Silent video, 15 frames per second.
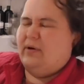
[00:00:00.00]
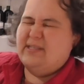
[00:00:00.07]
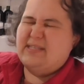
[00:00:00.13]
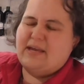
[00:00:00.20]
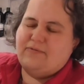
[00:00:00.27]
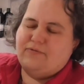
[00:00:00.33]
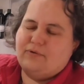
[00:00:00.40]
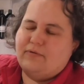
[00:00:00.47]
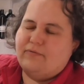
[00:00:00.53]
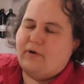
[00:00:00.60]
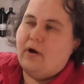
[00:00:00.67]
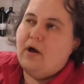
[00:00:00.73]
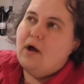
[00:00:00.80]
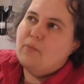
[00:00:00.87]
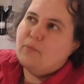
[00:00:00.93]
I say
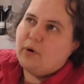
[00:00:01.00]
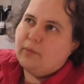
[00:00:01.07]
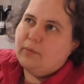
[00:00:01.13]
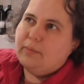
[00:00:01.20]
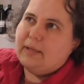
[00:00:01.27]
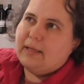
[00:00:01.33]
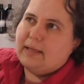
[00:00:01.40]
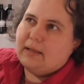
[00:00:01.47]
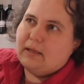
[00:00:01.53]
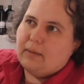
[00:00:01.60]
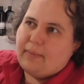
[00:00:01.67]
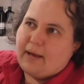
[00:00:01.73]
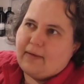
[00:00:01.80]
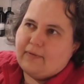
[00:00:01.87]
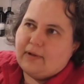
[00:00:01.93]
forever. Probably
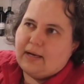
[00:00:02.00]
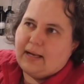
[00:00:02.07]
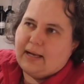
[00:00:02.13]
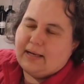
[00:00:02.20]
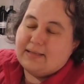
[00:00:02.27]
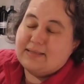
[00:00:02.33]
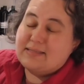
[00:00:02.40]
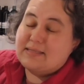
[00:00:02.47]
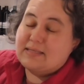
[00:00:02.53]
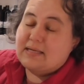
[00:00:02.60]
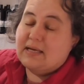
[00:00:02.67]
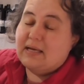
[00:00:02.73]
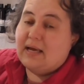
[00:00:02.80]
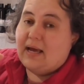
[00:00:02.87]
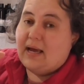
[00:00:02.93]
about the
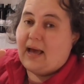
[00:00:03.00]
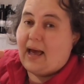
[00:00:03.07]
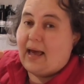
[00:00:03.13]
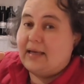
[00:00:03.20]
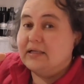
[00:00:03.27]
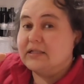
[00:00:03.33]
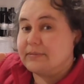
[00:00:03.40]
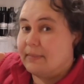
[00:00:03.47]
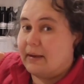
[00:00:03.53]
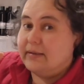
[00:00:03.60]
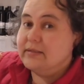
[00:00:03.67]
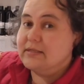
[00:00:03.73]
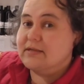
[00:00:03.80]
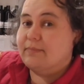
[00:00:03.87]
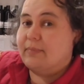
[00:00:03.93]
last 8
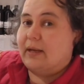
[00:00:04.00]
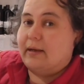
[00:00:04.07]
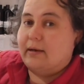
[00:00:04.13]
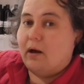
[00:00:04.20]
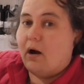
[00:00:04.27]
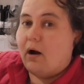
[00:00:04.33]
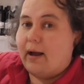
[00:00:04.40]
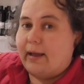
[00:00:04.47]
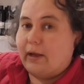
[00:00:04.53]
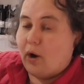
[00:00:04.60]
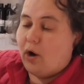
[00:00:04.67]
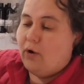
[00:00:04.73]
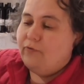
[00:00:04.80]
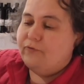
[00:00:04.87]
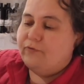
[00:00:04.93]
months I've been eyeing
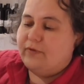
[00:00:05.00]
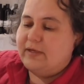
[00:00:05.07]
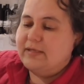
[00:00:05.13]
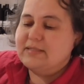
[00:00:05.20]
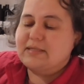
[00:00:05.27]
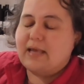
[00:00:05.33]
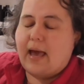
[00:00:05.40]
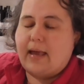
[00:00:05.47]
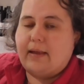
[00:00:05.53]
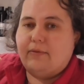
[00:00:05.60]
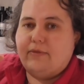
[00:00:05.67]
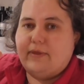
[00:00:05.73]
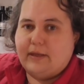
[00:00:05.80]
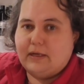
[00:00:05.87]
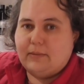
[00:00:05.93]
off this
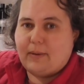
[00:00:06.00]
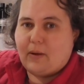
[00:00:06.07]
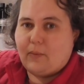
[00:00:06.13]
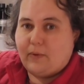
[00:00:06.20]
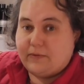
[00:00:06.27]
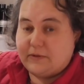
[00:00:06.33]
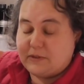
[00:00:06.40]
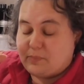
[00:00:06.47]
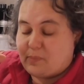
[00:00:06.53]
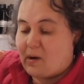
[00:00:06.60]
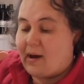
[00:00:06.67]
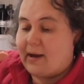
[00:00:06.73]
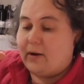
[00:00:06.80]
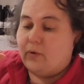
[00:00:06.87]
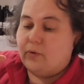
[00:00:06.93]
and thinking about whether to
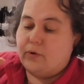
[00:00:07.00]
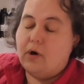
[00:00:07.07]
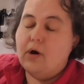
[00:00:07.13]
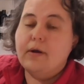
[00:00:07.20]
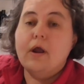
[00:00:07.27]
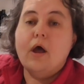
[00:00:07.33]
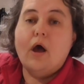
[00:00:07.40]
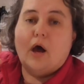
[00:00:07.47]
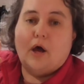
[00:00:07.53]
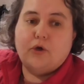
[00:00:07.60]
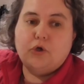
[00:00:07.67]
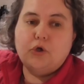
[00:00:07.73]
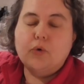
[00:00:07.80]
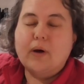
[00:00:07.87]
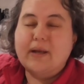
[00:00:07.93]
buy it or not. I
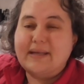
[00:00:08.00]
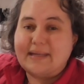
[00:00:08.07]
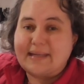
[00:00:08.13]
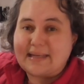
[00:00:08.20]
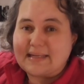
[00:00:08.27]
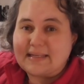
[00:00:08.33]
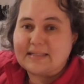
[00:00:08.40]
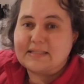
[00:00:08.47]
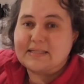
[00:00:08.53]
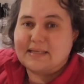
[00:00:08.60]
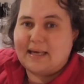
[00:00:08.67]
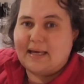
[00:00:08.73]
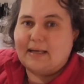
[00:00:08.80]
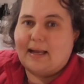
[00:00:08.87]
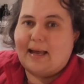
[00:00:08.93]
knew I needed to
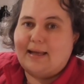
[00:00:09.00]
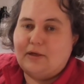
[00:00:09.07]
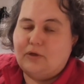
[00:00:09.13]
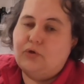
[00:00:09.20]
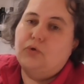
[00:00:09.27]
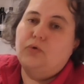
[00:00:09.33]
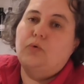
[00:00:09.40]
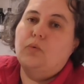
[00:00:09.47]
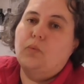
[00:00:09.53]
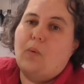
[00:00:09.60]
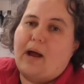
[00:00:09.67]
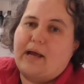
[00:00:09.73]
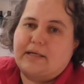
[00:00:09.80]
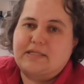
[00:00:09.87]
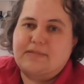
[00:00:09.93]
get a new
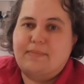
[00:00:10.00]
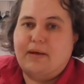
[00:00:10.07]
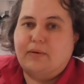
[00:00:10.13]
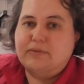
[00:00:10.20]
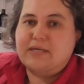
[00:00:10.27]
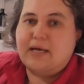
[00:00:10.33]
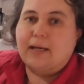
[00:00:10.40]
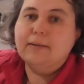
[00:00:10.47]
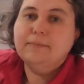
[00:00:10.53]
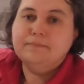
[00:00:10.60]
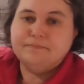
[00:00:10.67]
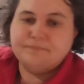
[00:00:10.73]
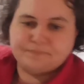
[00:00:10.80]
wax melter.